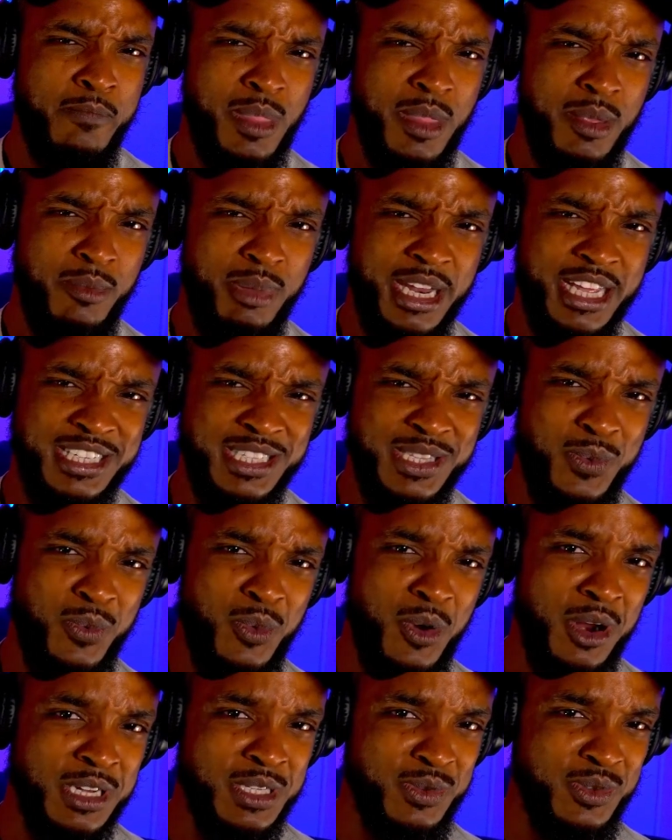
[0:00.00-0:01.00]
But it's the
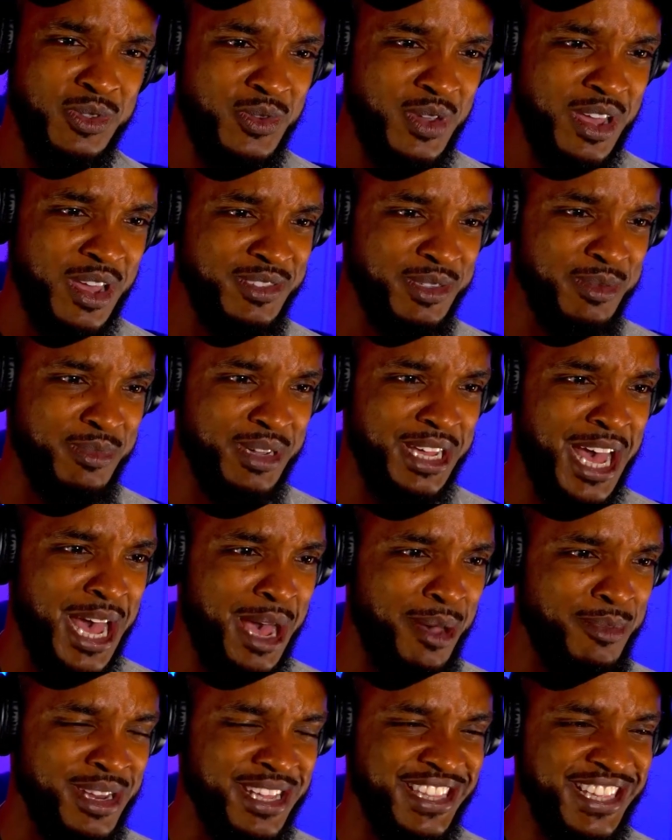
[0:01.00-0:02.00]
worst when you have some
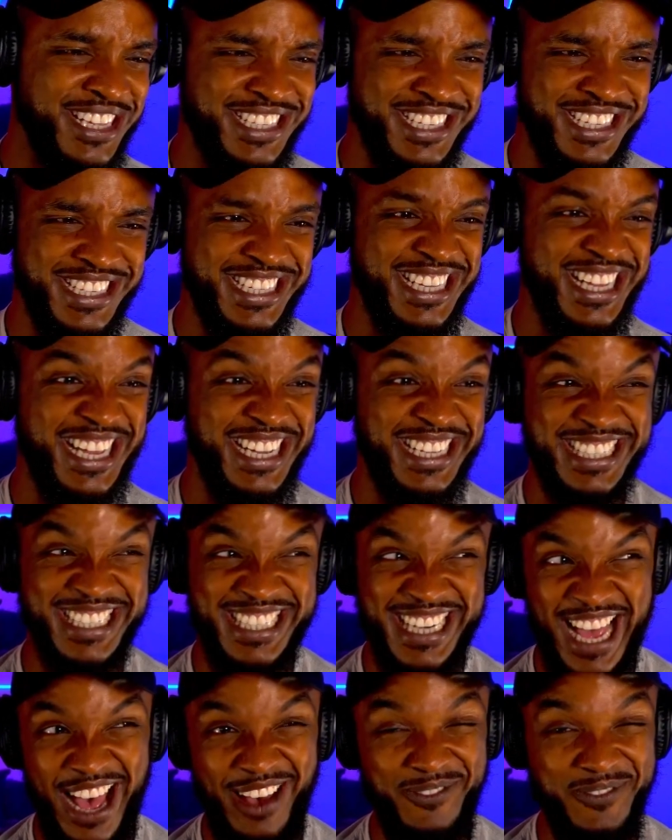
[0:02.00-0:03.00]
comedy that's just like
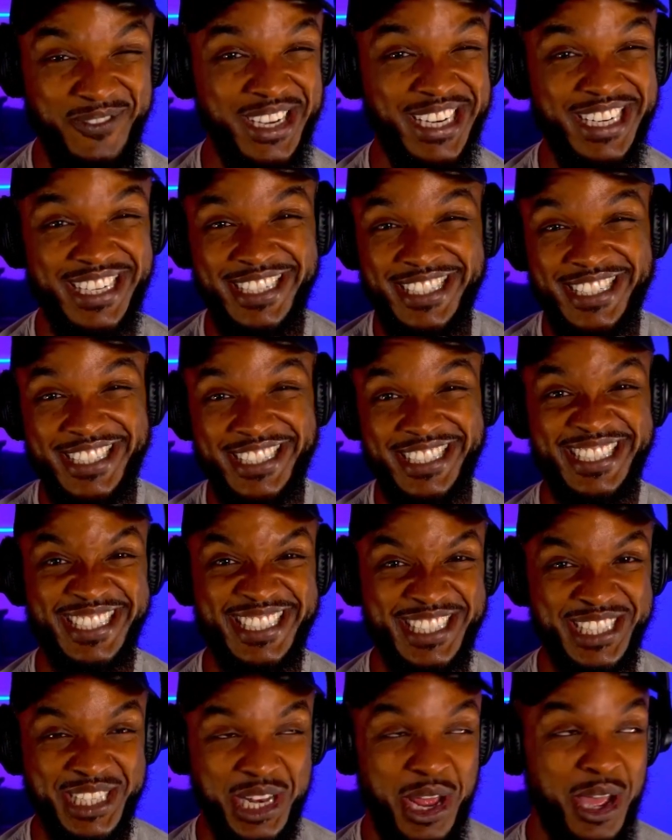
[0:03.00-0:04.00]
not funny and you're just
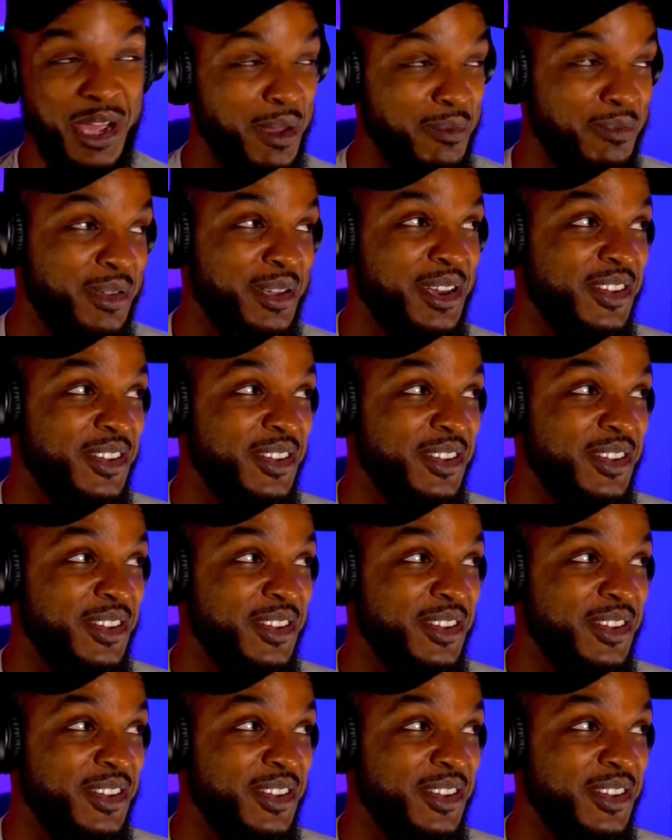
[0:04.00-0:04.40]
stuck up here.